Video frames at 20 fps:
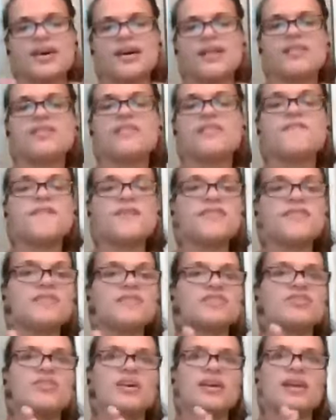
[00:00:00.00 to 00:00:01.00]
Then the fifth
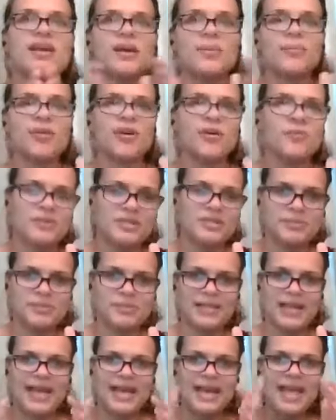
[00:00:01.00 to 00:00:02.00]
is creating a purpose
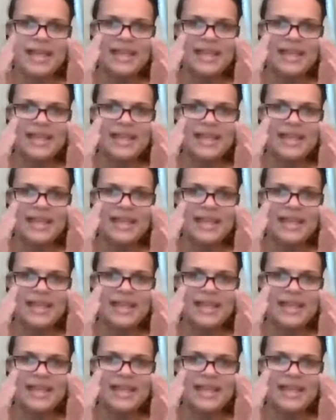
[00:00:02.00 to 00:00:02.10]
plan.